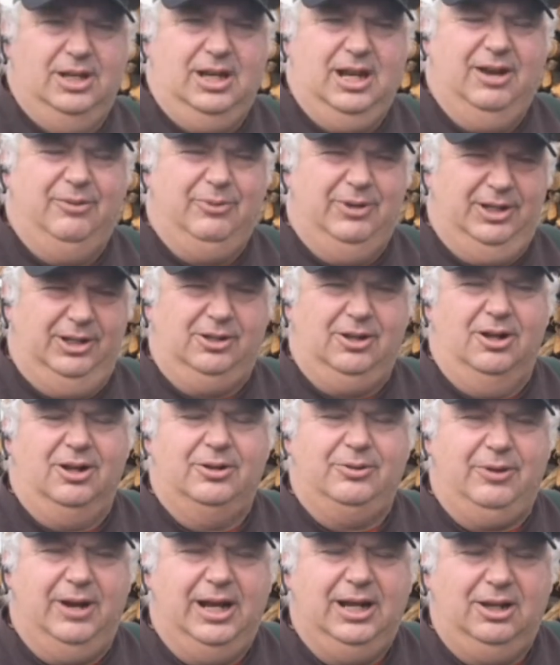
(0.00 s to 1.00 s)
that have what they call
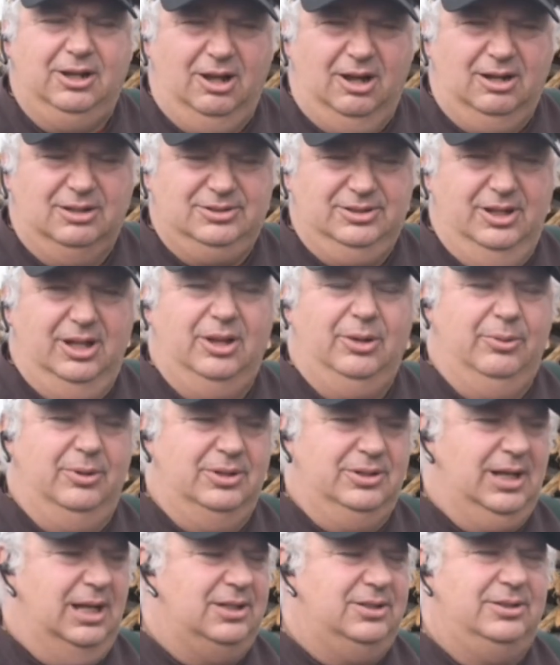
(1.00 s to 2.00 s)
grade logs. In other
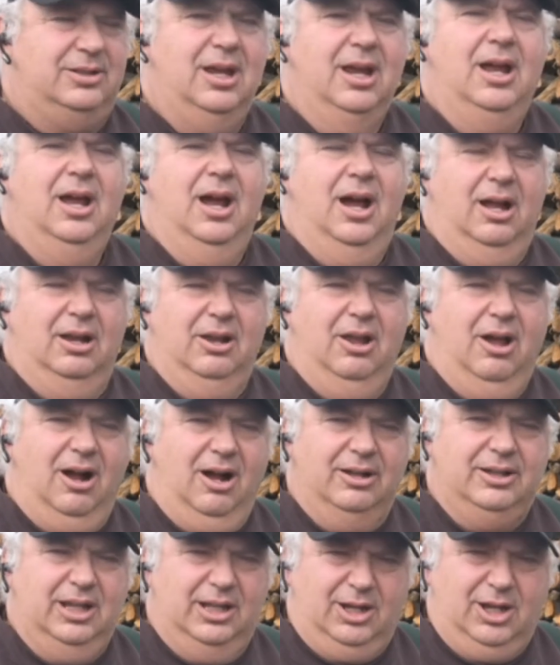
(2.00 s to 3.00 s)
words, that's a
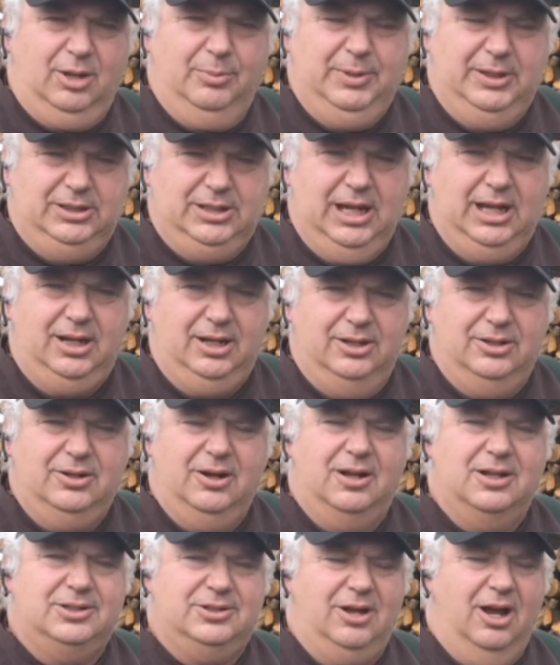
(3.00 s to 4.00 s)
log that can be taken
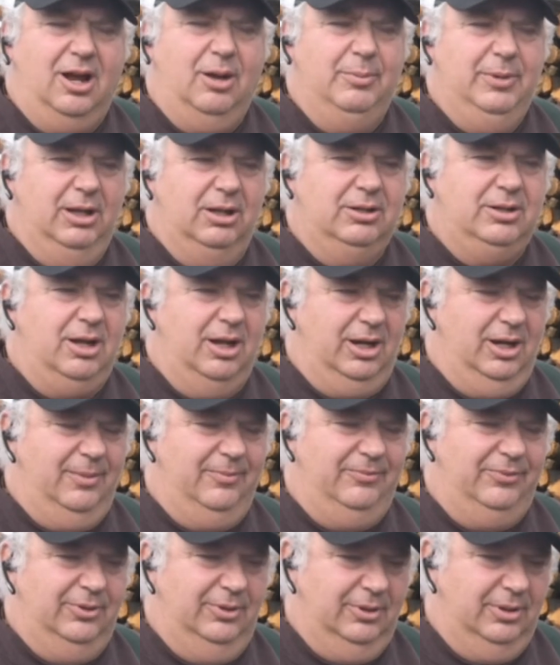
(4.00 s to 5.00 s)
to a sawmill and cut up
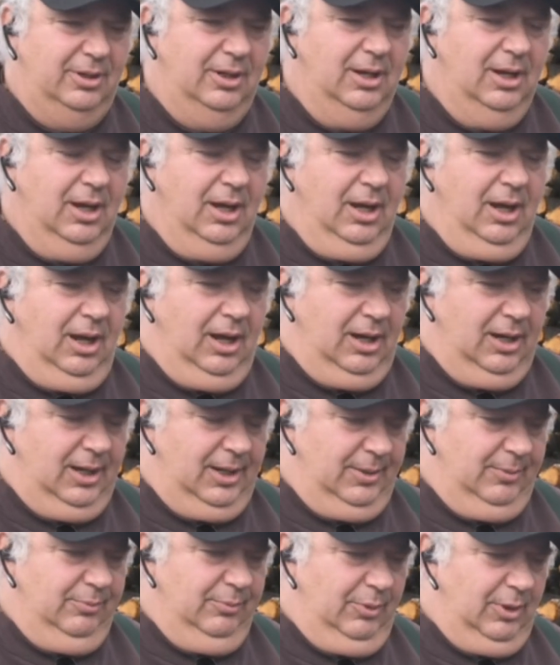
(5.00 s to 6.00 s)
for,
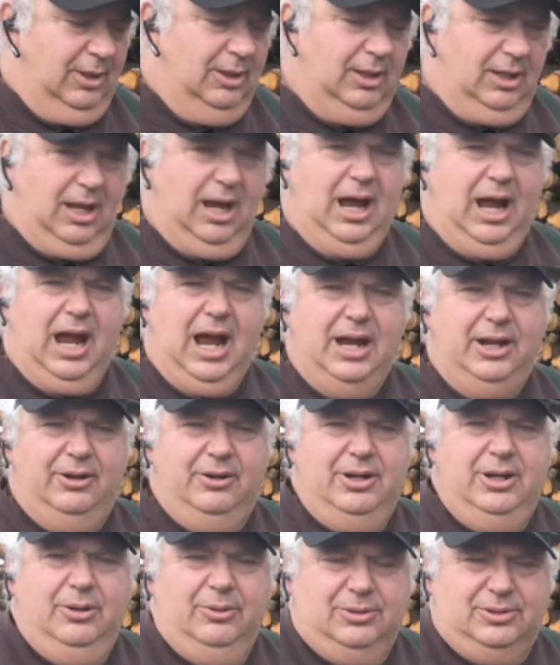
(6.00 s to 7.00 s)
a
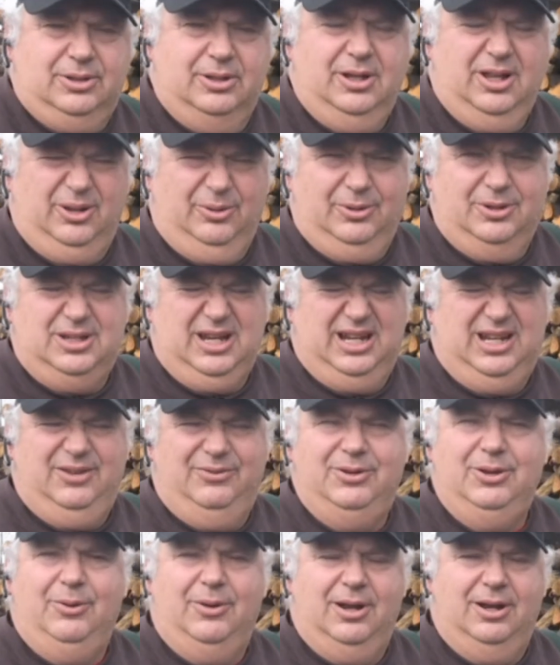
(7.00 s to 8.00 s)
higher use. In other words, like
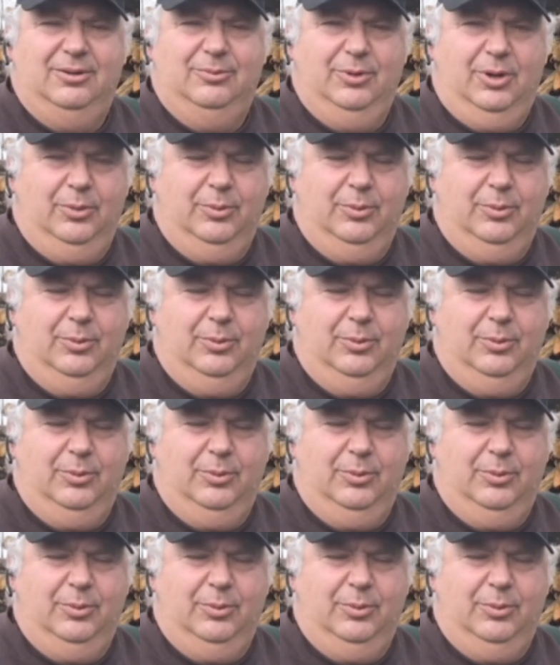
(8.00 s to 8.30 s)
if you want